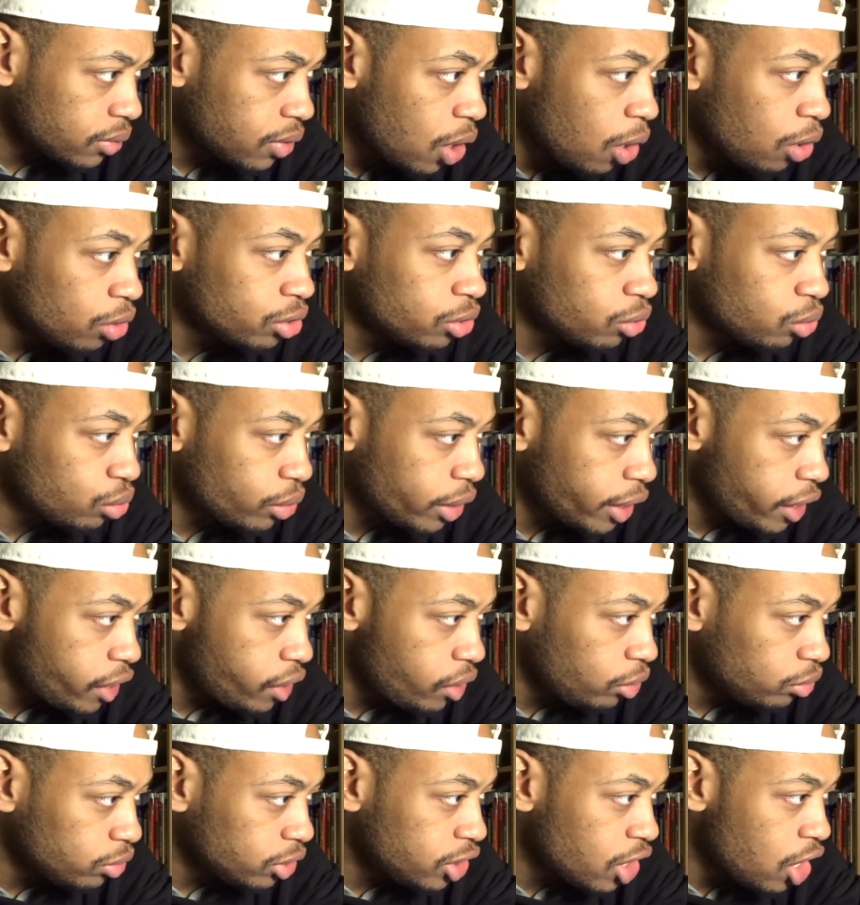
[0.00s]
On the
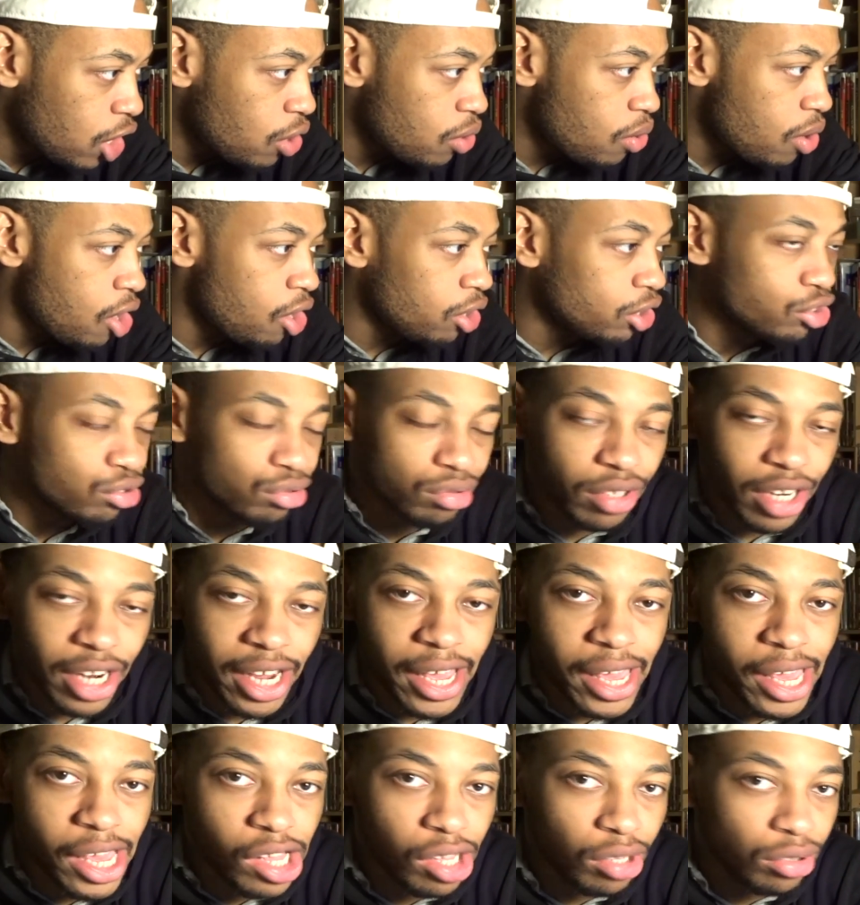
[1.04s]
rails, though. On the
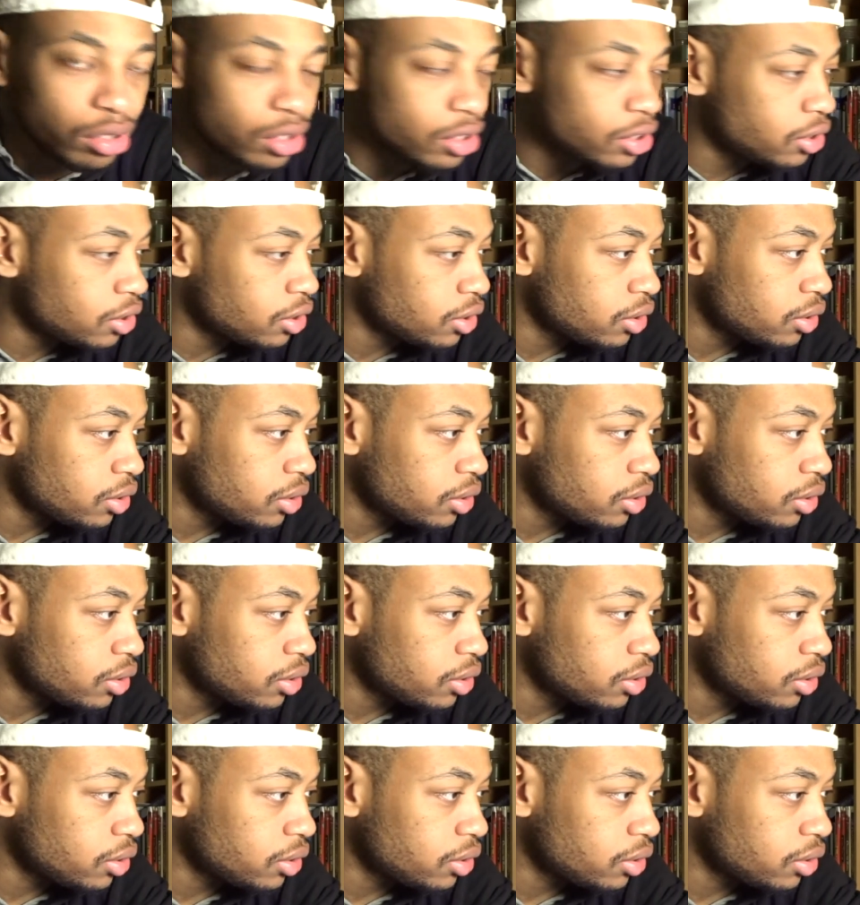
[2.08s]
rails.